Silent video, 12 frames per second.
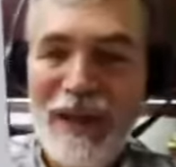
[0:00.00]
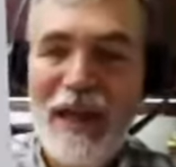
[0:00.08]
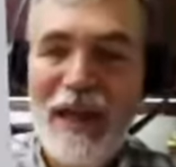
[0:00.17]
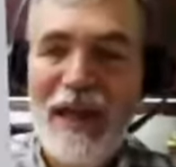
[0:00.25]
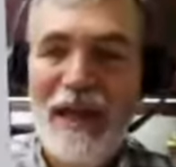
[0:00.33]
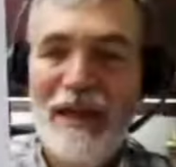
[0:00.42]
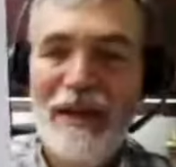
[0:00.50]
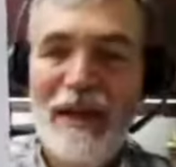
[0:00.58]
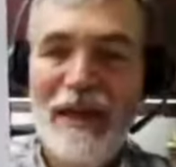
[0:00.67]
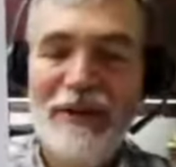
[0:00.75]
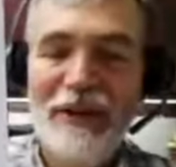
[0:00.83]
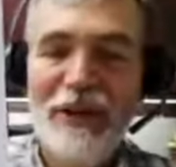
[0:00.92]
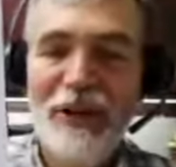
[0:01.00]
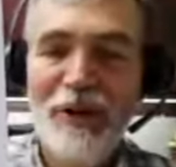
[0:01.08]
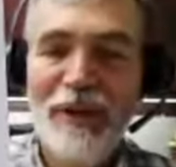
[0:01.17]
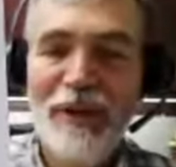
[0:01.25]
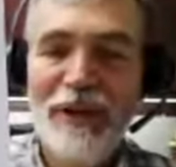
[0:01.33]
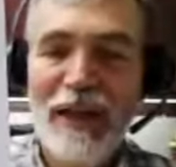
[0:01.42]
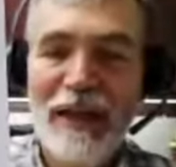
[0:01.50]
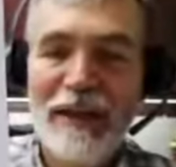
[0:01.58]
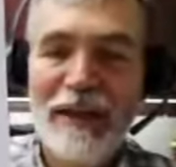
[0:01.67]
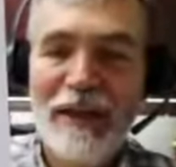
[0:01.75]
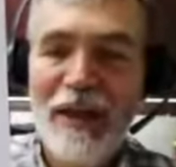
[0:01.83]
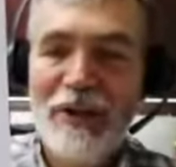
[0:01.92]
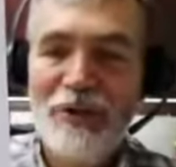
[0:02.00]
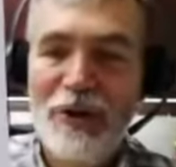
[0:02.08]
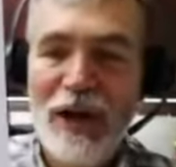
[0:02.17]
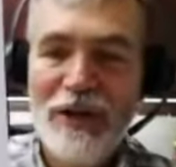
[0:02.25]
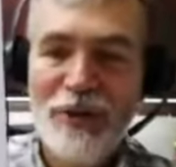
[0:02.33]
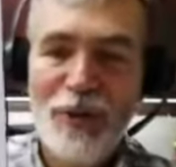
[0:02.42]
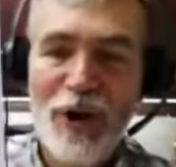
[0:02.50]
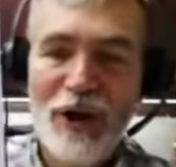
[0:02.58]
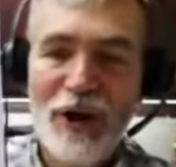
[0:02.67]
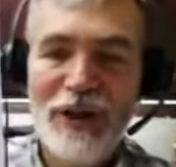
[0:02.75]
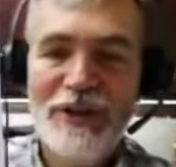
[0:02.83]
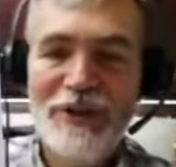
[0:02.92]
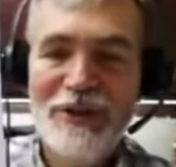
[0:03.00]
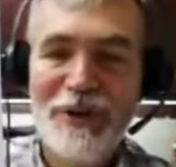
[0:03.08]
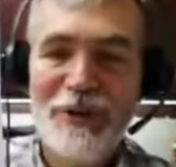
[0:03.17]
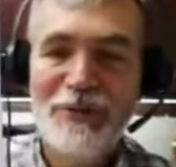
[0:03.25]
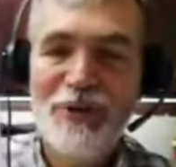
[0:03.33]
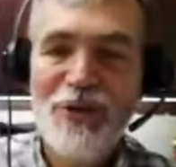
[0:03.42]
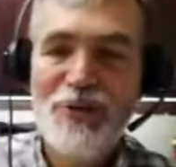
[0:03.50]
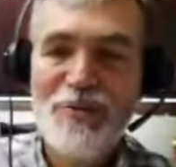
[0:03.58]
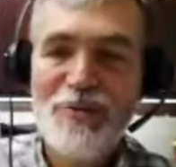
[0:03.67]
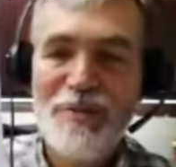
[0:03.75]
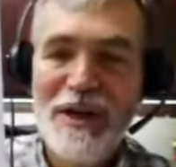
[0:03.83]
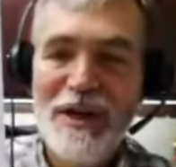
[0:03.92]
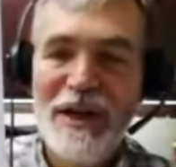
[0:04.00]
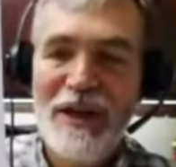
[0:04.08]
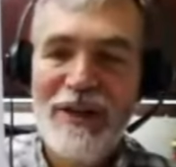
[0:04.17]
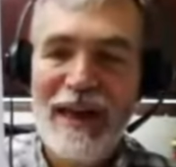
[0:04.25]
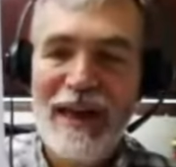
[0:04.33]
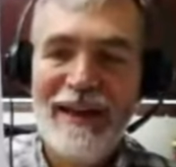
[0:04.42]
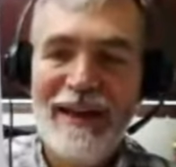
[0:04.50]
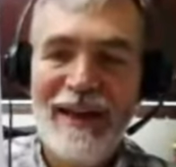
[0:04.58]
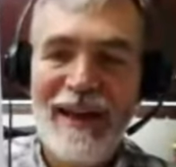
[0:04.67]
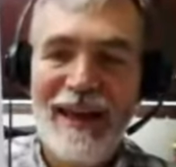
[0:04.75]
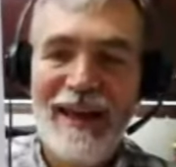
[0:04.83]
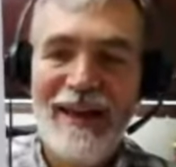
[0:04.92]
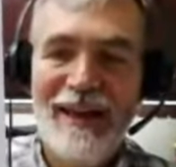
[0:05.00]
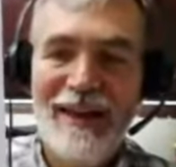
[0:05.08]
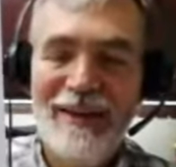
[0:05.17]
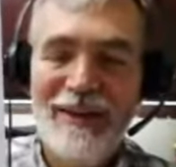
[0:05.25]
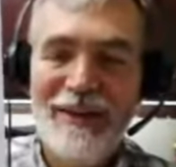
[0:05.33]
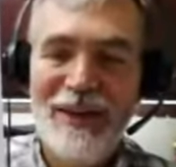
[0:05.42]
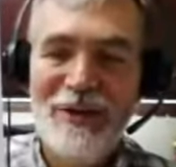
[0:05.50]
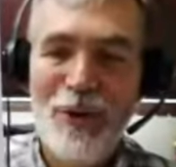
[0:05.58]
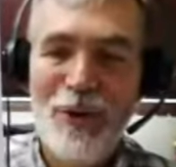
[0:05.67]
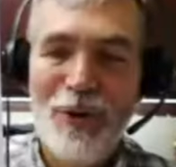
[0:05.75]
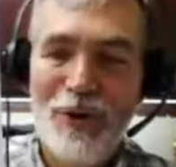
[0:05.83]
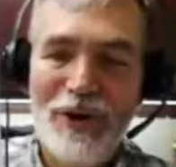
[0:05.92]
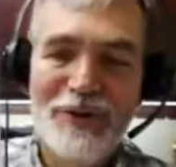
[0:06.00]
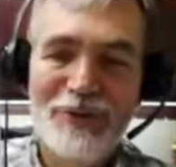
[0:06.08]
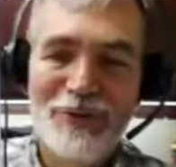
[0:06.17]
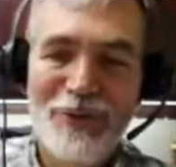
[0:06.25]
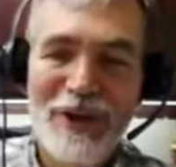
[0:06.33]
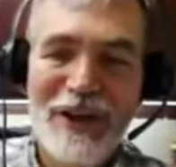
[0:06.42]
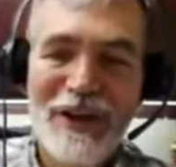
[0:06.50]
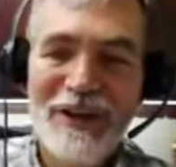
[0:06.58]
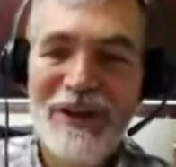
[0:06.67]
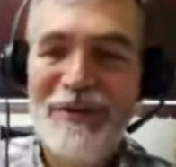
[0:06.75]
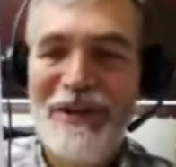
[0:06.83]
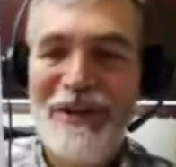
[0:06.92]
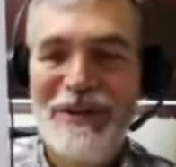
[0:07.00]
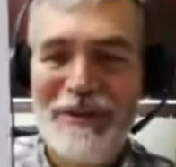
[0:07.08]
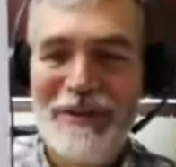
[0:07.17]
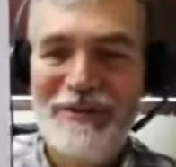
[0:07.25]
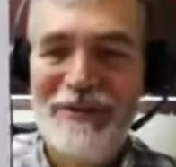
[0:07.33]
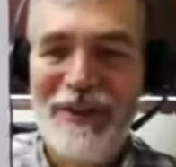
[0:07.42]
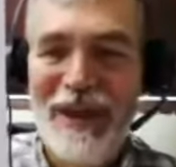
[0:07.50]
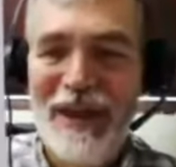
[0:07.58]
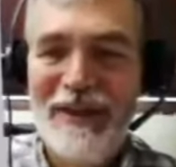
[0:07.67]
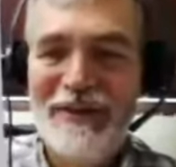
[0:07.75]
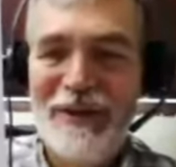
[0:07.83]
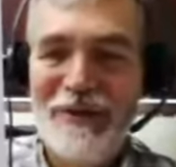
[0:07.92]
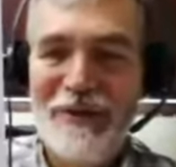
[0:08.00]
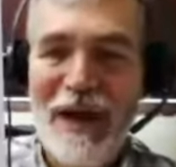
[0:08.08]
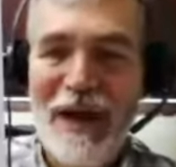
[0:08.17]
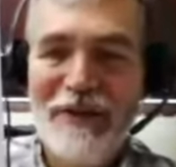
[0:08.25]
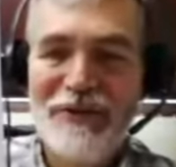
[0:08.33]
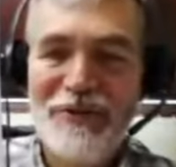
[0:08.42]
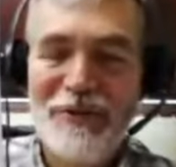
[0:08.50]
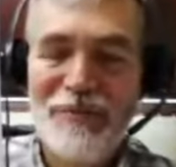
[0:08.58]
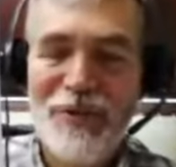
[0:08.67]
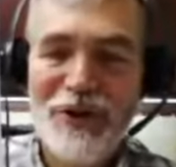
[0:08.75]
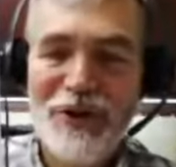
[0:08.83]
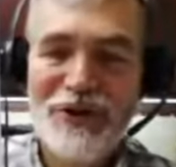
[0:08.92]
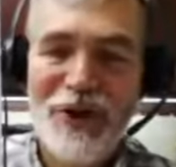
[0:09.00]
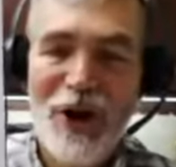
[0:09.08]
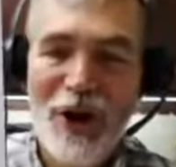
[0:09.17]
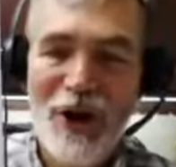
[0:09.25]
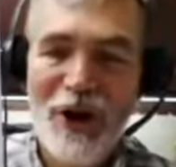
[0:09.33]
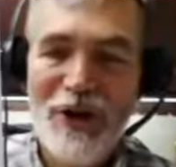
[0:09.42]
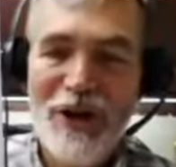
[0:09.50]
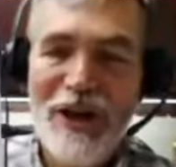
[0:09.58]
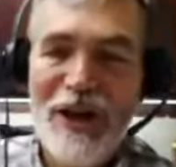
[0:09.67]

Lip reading: And it's a little bit like trying to walk into a room that the door is really rusty. And so you have to push hard